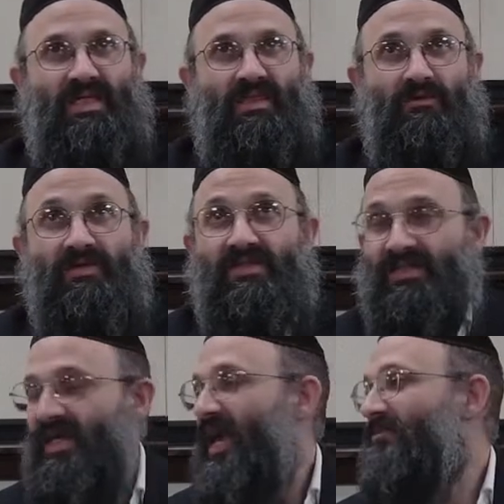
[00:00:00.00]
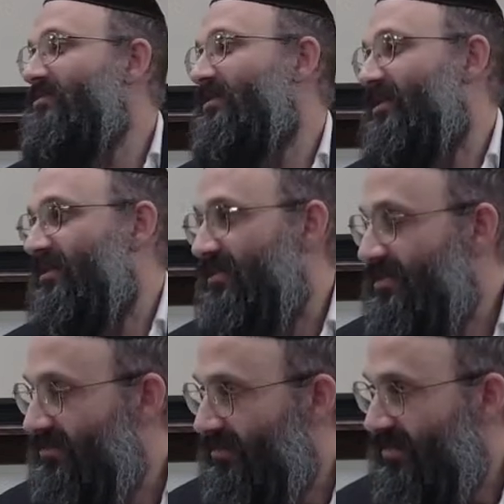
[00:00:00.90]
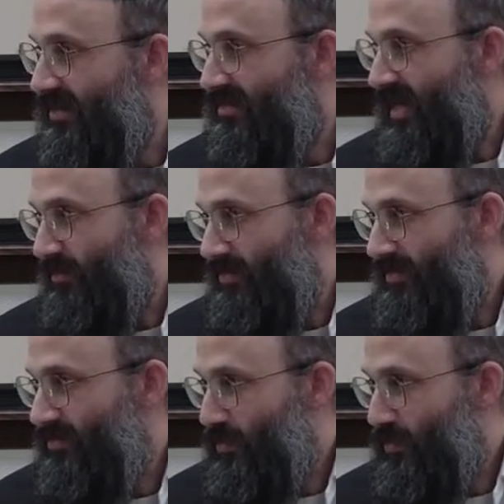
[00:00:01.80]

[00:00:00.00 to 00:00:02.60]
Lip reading: 36 candles connected these 36 hours.